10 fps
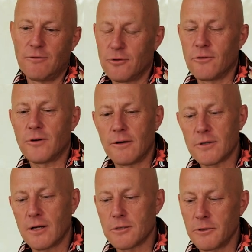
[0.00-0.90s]
four or five
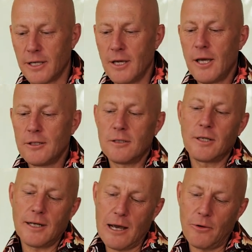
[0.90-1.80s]
times a week, do you
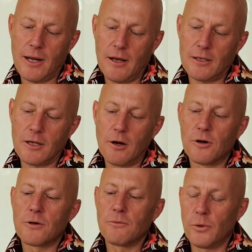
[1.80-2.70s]
think that would, ha-
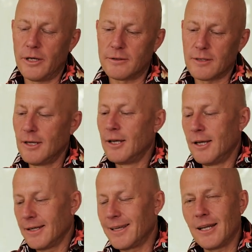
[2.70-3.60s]
along with,
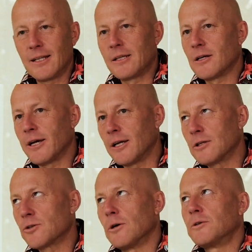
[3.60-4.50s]
getting their diet in
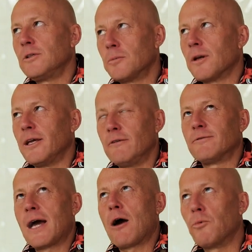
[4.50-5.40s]
control. Do you
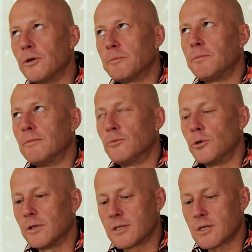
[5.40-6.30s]
believe that would
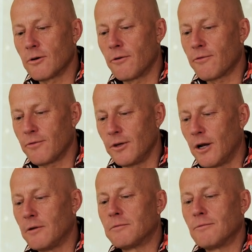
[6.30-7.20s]
would sort of you
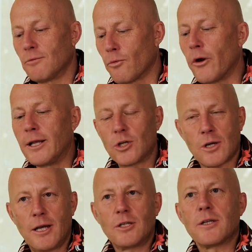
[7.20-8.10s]
know really
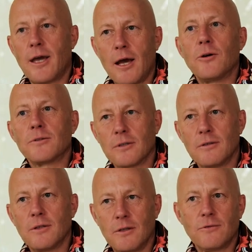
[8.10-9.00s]
change their health
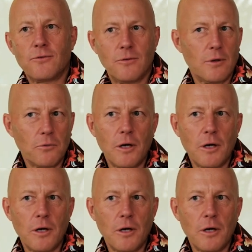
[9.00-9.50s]
and and, and